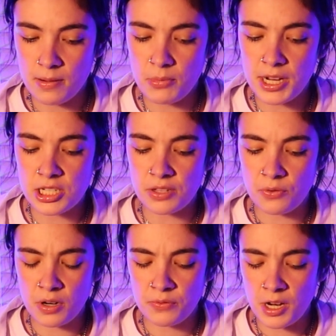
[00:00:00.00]
and bring it to the
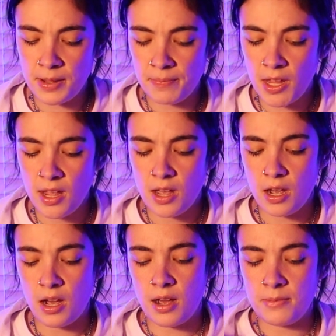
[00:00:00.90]
forefront.
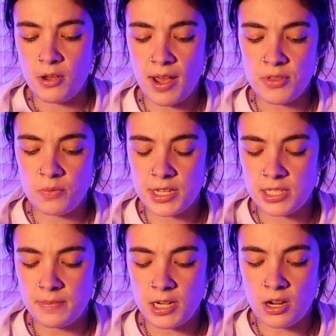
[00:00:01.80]
You have the
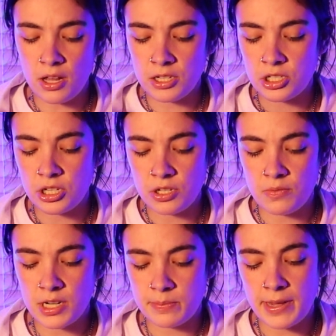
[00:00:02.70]
wisdom and knowledge to
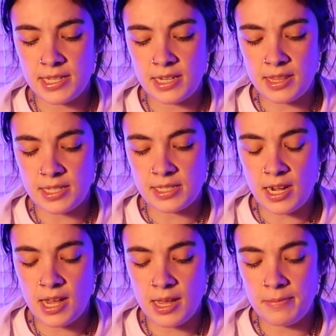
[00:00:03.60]
do what is best at this
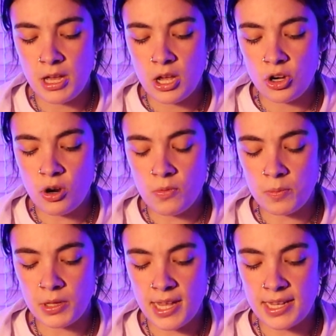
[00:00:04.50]
time. No more
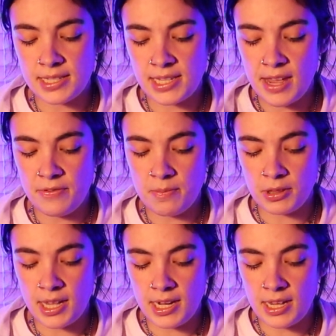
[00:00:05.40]
playing it safe and
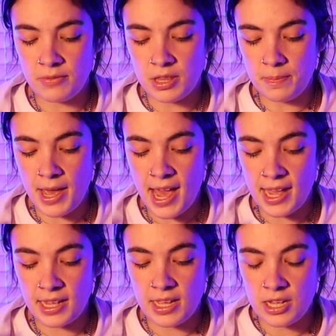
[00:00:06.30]
blending in with the
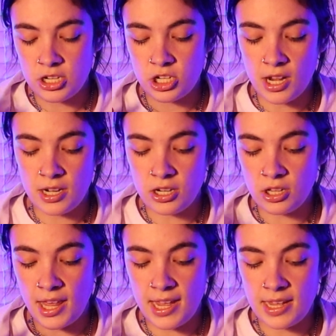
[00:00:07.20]
pack. Shine
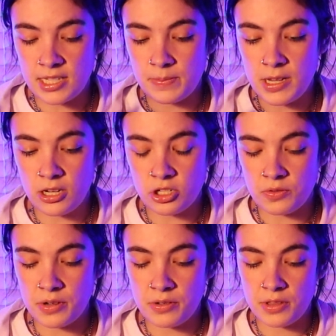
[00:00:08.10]
your light and speak your
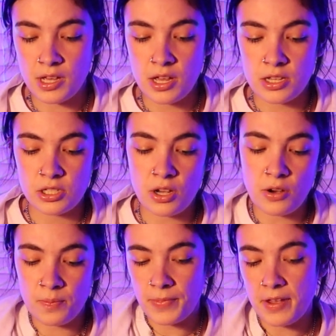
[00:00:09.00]
truth.
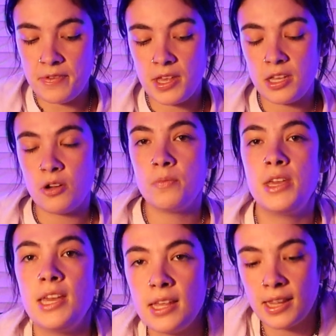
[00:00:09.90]
So I feel like you'll
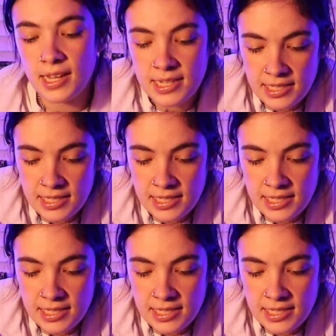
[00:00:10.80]
be, like I